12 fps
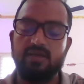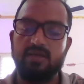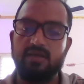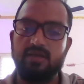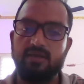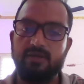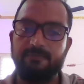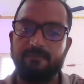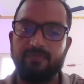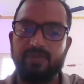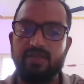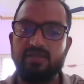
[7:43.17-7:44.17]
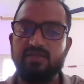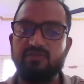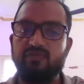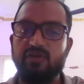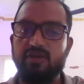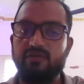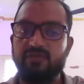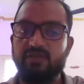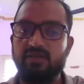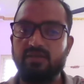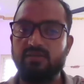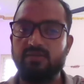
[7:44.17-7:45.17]
This is one of
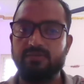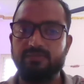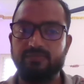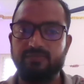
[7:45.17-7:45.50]
the